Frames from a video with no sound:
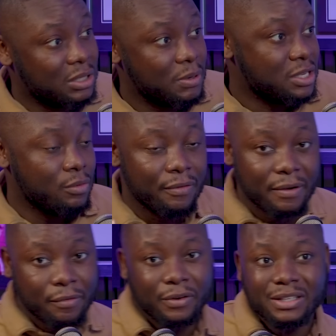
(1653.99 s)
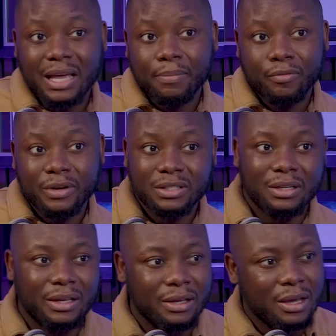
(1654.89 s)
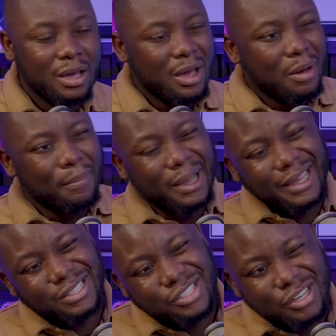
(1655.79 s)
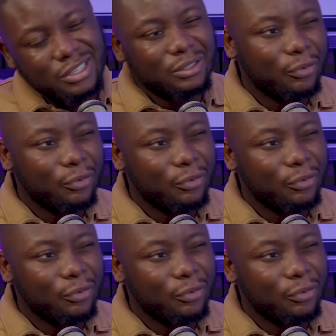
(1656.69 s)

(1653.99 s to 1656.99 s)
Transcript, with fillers: especially with everything that's happened recently. But I just